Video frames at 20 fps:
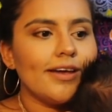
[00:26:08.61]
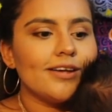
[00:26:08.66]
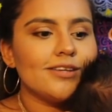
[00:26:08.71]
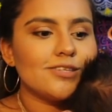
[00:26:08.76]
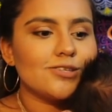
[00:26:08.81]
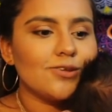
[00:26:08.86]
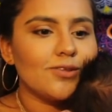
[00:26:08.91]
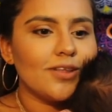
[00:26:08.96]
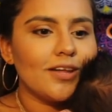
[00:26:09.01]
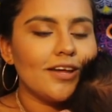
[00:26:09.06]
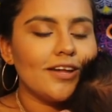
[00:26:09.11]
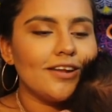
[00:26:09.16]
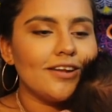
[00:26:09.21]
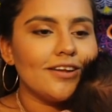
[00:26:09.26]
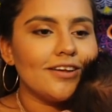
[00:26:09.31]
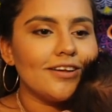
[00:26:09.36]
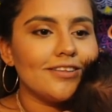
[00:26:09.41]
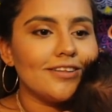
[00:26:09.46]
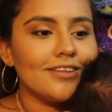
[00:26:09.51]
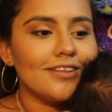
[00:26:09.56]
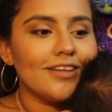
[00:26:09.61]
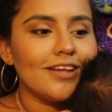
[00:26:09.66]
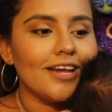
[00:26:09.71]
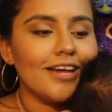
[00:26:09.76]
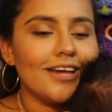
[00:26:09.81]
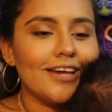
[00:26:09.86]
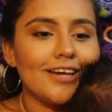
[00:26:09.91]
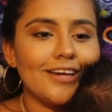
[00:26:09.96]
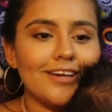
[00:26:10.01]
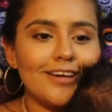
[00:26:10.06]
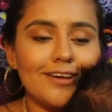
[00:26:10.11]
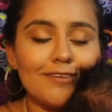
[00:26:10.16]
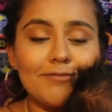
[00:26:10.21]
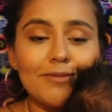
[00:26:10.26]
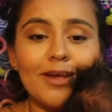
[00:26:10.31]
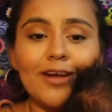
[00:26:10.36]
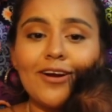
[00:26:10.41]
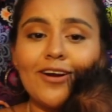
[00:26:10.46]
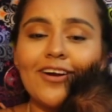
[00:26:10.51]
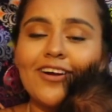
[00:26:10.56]
And so then, they give
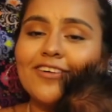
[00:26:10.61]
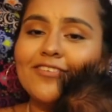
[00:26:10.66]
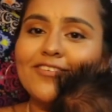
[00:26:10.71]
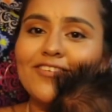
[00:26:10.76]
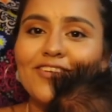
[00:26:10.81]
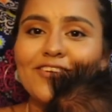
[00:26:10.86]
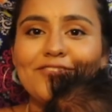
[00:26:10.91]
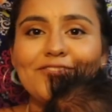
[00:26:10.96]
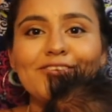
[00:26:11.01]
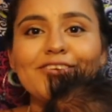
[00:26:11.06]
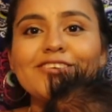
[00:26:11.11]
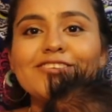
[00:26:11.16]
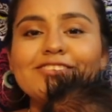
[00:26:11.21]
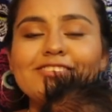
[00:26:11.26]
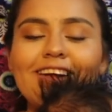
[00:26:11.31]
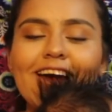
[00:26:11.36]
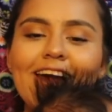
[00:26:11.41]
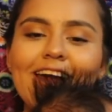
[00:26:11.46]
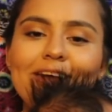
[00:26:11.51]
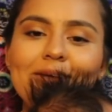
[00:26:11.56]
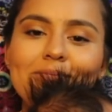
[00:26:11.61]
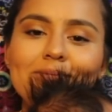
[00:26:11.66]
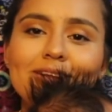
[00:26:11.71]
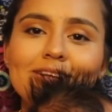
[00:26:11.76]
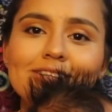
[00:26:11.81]
me her for the first time.